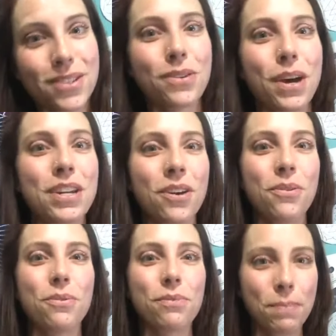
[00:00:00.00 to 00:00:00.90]
So I
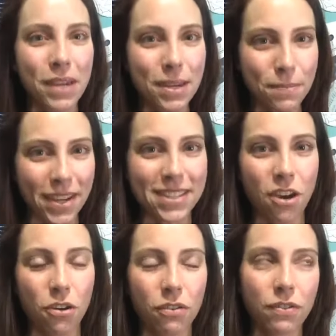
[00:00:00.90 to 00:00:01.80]
don't repeat
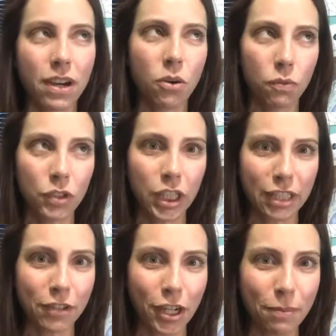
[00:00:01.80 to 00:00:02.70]
myself, hopefully
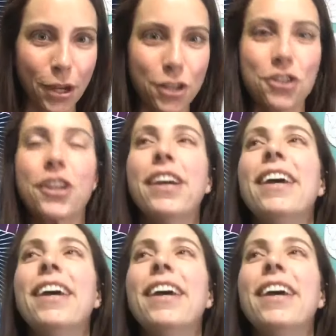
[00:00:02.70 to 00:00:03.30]
very much,